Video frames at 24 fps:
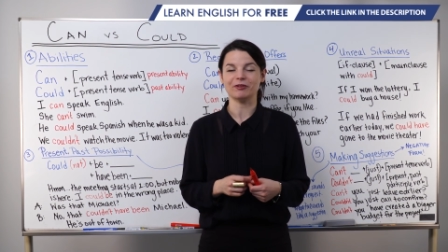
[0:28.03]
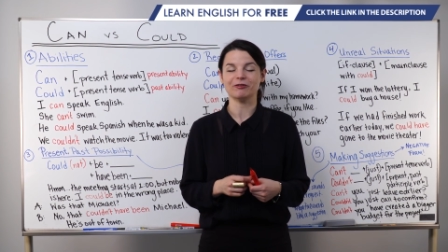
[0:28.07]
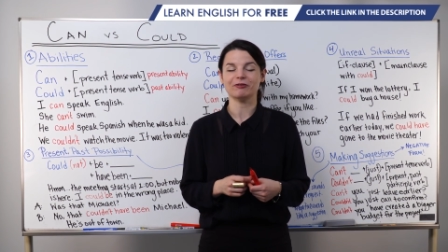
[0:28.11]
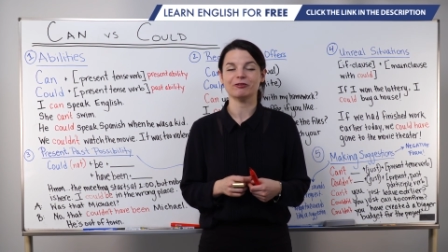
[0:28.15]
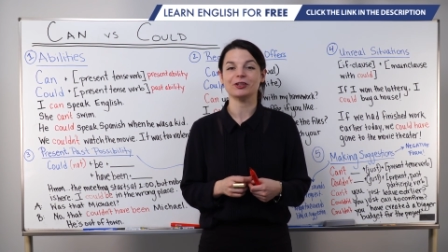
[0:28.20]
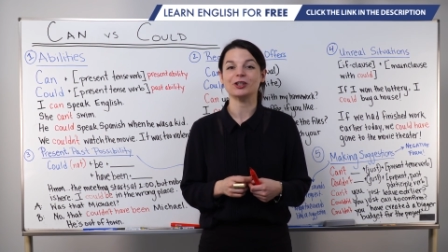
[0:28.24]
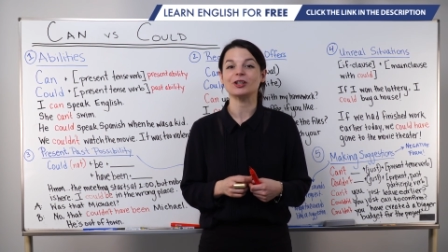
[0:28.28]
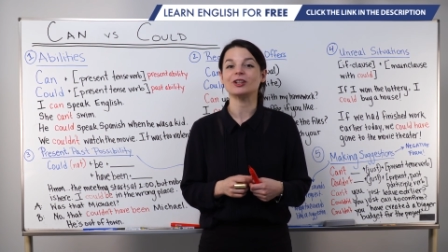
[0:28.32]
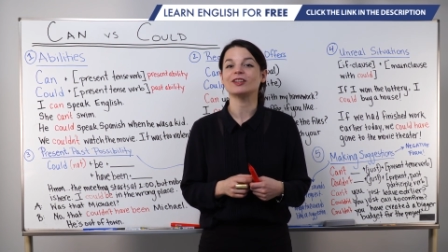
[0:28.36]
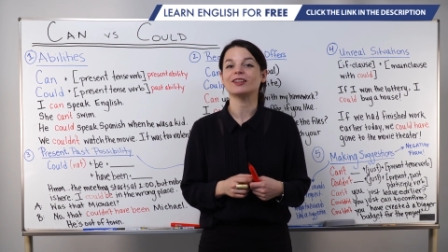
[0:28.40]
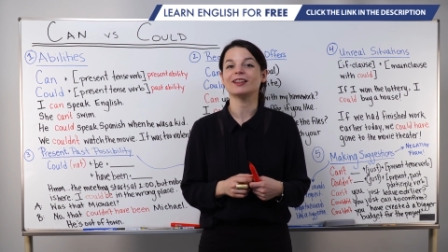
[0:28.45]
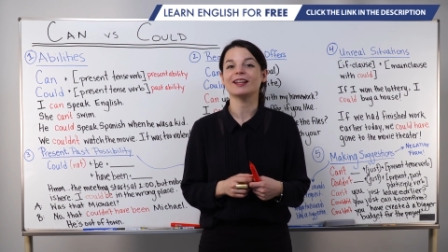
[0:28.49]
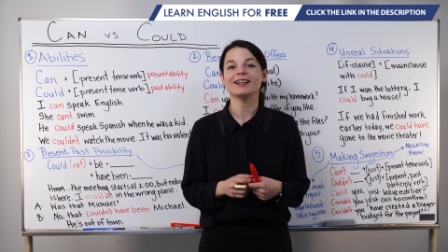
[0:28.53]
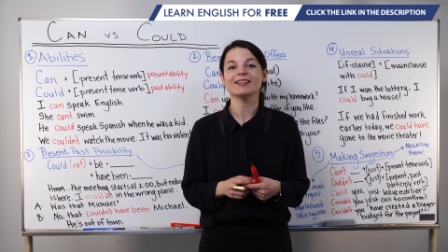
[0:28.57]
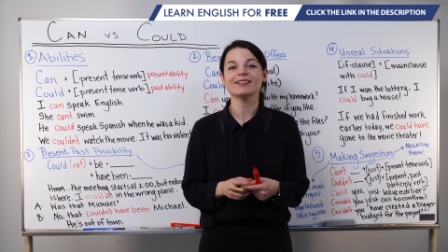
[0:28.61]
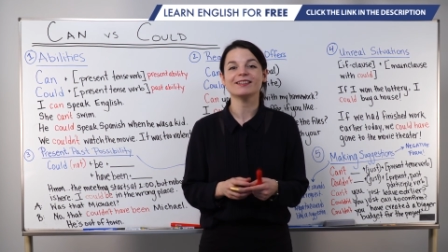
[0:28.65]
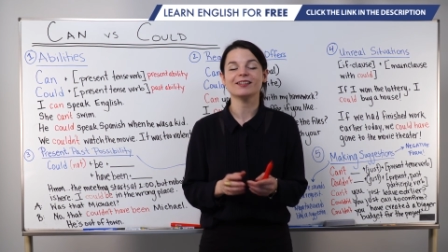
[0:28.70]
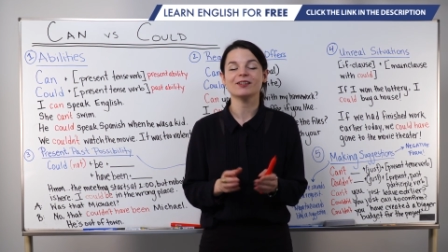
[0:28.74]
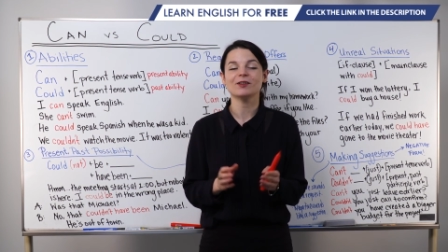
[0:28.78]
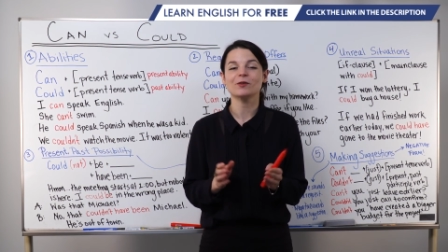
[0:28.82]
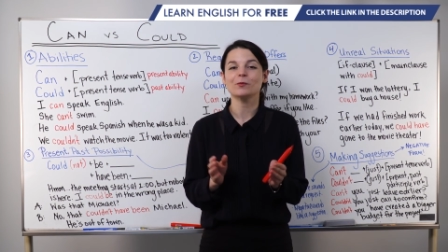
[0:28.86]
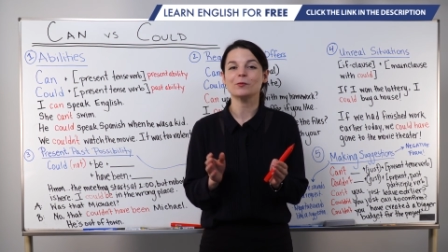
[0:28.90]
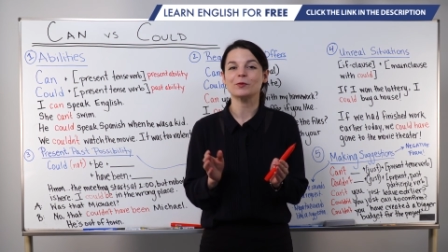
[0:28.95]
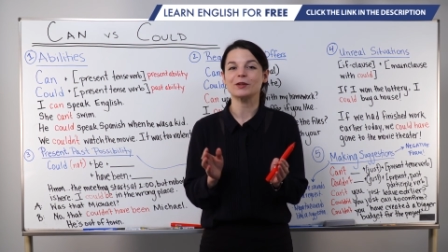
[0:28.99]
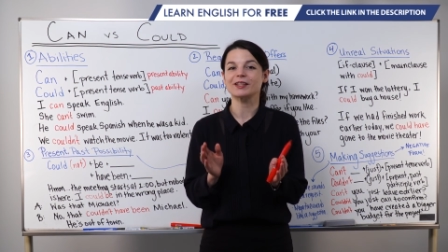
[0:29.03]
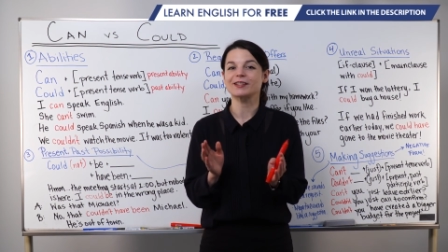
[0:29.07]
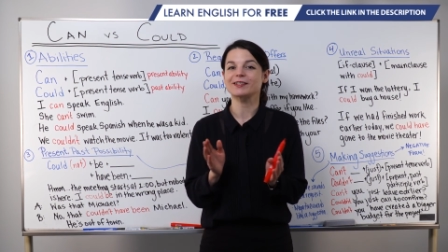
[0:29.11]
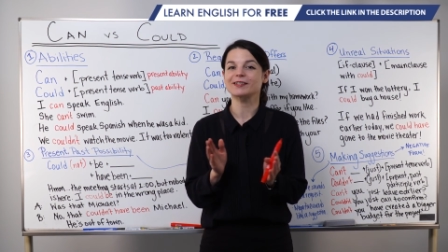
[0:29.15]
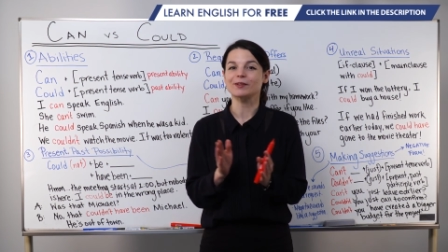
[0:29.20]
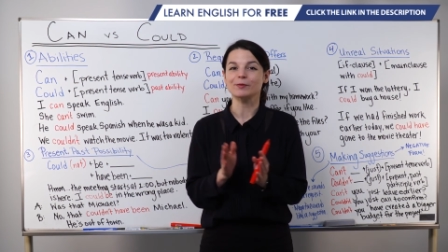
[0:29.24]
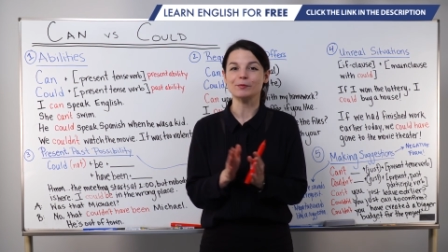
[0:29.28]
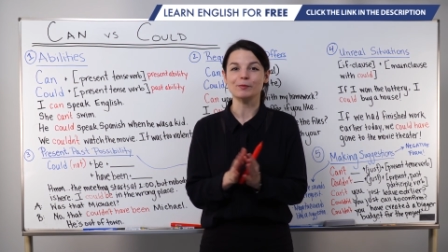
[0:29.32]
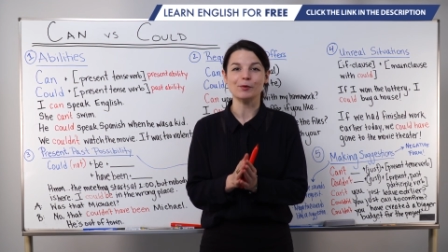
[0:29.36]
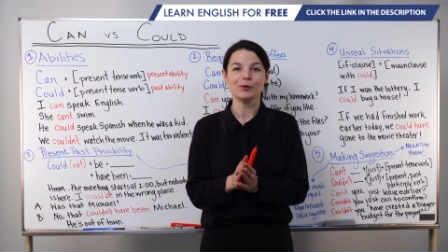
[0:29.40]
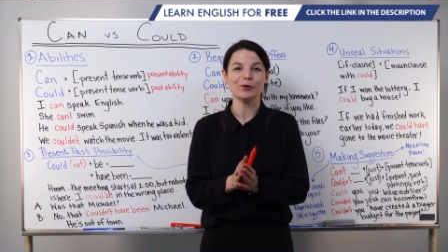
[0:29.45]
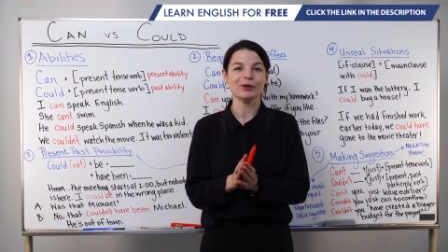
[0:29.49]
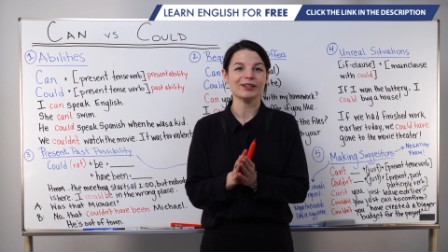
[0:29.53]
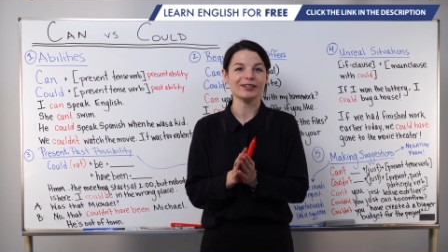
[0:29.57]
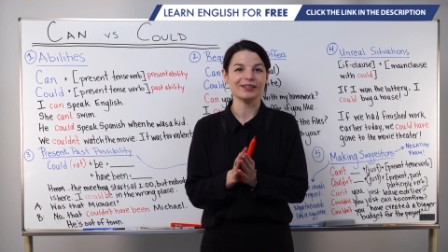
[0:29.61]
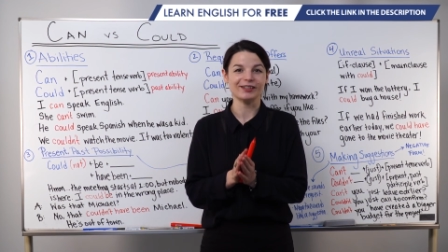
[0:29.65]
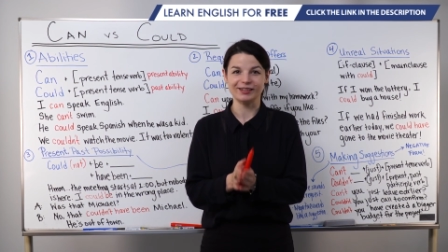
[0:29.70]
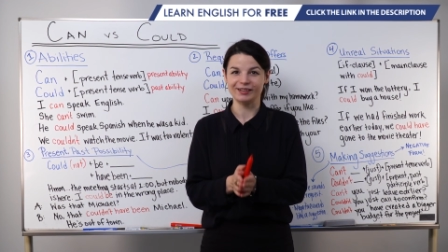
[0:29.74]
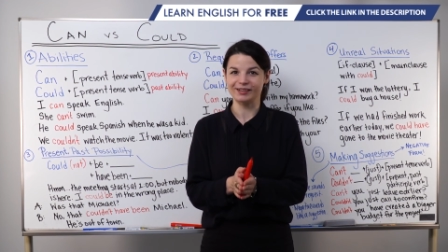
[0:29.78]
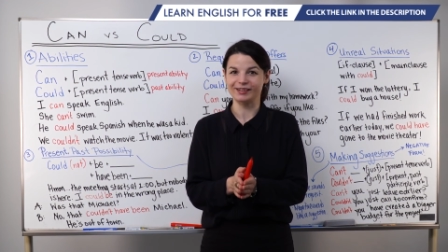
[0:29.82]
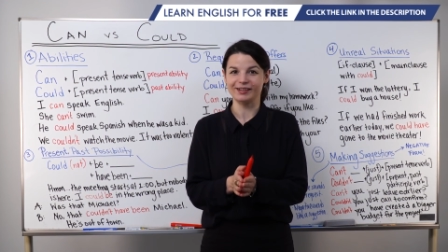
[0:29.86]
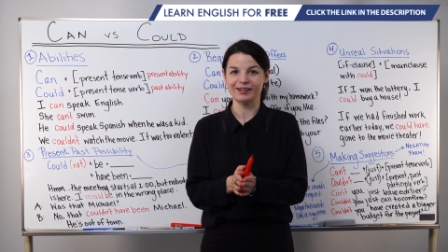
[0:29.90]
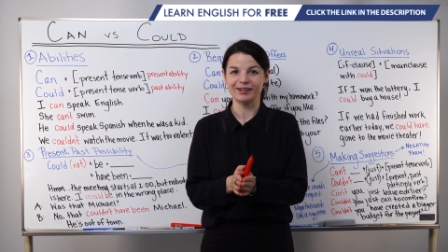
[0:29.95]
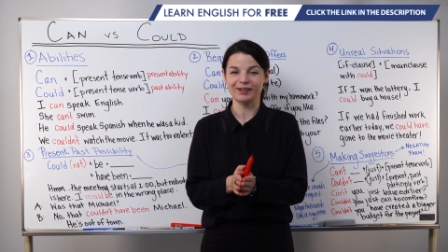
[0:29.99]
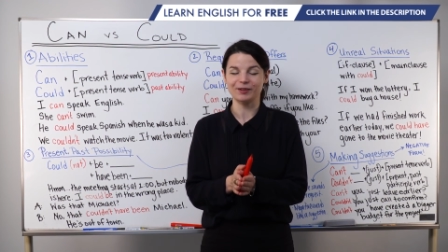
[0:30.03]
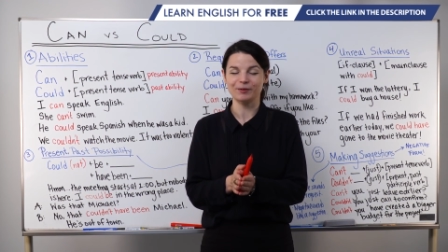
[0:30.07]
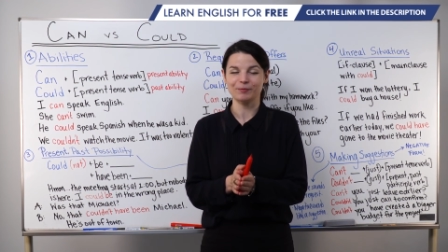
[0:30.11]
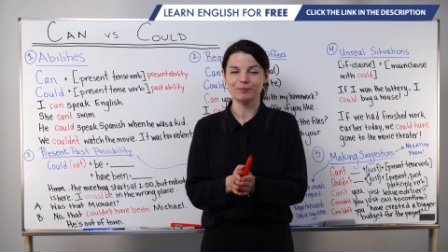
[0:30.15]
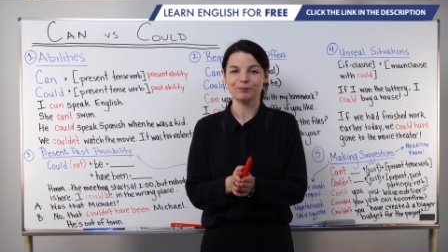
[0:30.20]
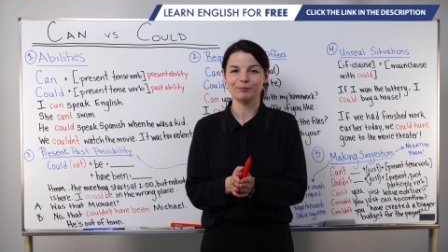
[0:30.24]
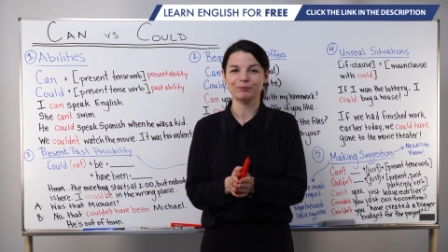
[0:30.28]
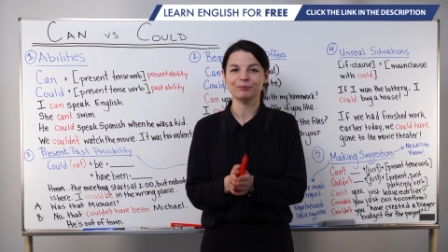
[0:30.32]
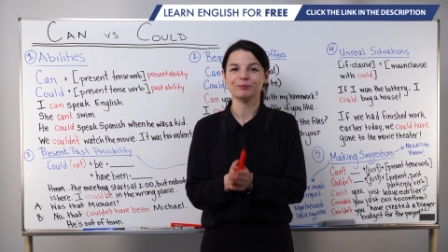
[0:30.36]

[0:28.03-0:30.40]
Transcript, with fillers: for a lesson with some more detail.